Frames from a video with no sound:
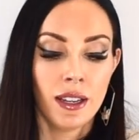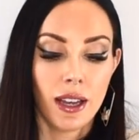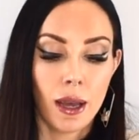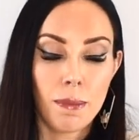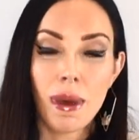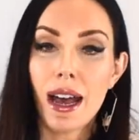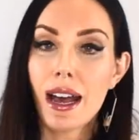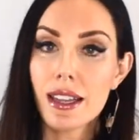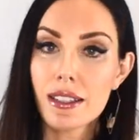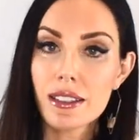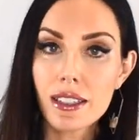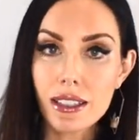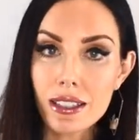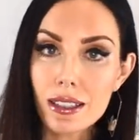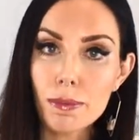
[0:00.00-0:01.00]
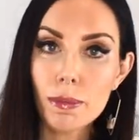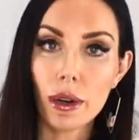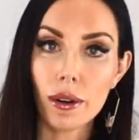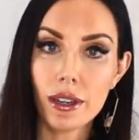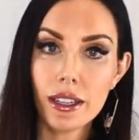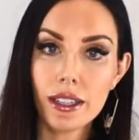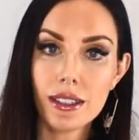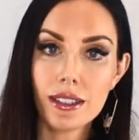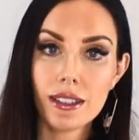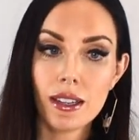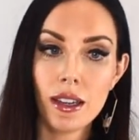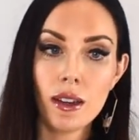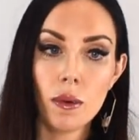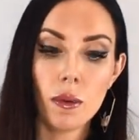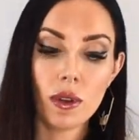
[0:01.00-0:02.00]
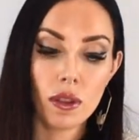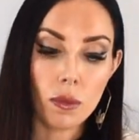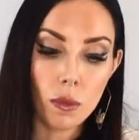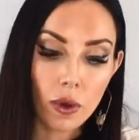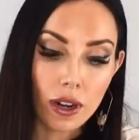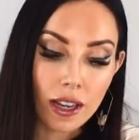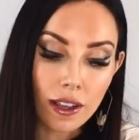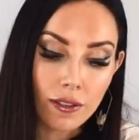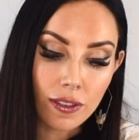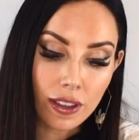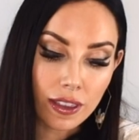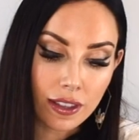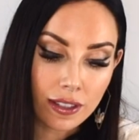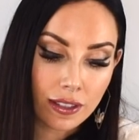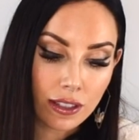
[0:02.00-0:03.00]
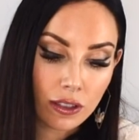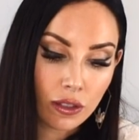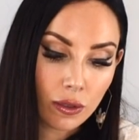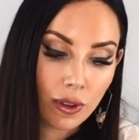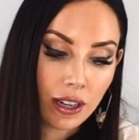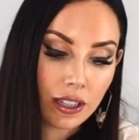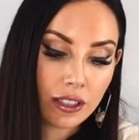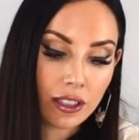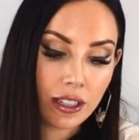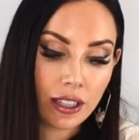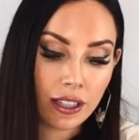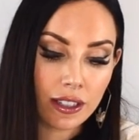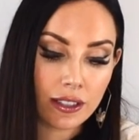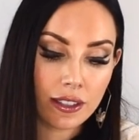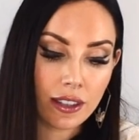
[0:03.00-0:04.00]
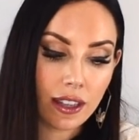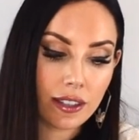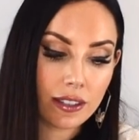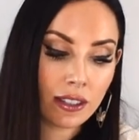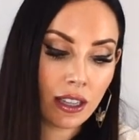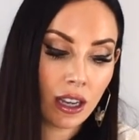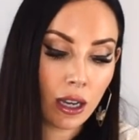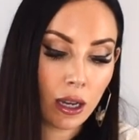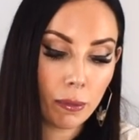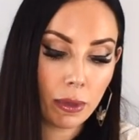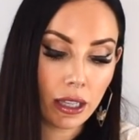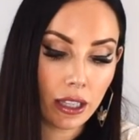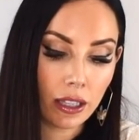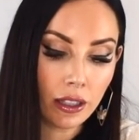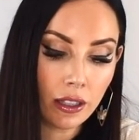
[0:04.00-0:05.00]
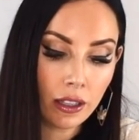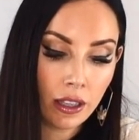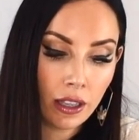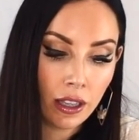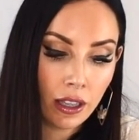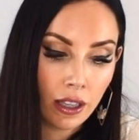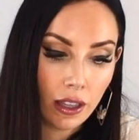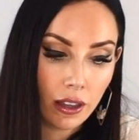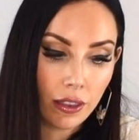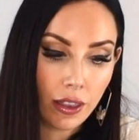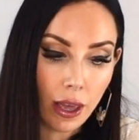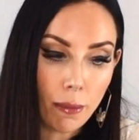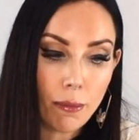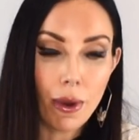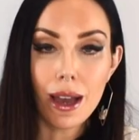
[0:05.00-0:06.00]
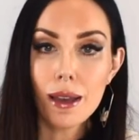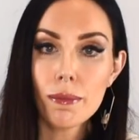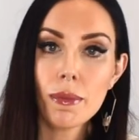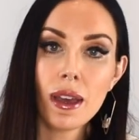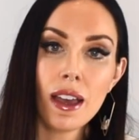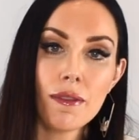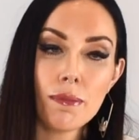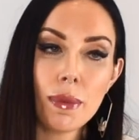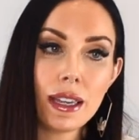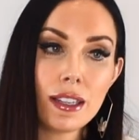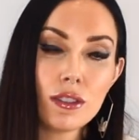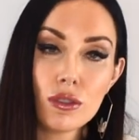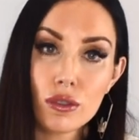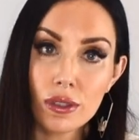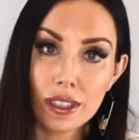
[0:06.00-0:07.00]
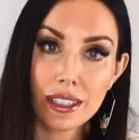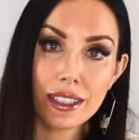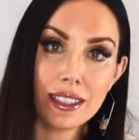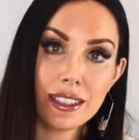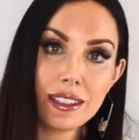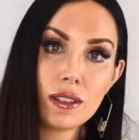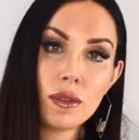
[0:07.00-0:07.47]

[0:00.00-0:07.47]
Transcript: a past experience with whatever the situation is that's coming that might have been triggered